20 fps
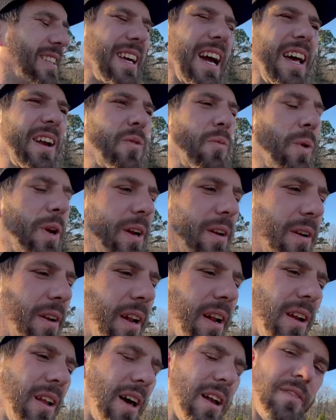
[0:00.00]
kind of weird,
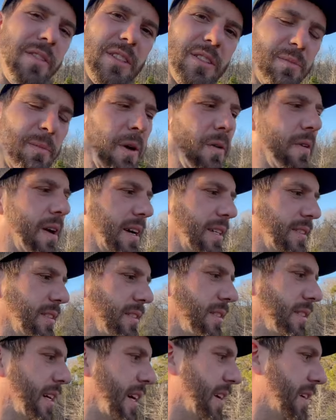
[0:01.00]
a lot of it's my riding
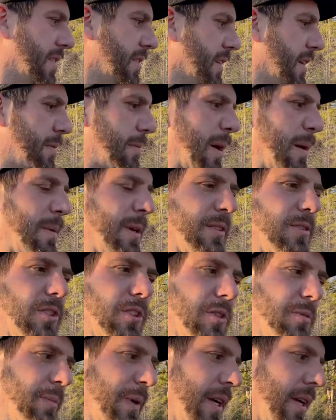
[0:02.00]
style, and maybe it's
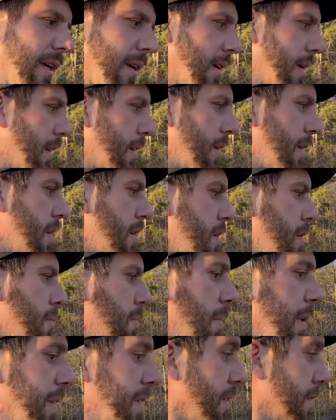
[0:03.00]
just me,
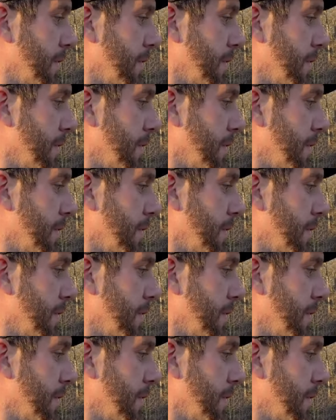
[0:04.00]
but the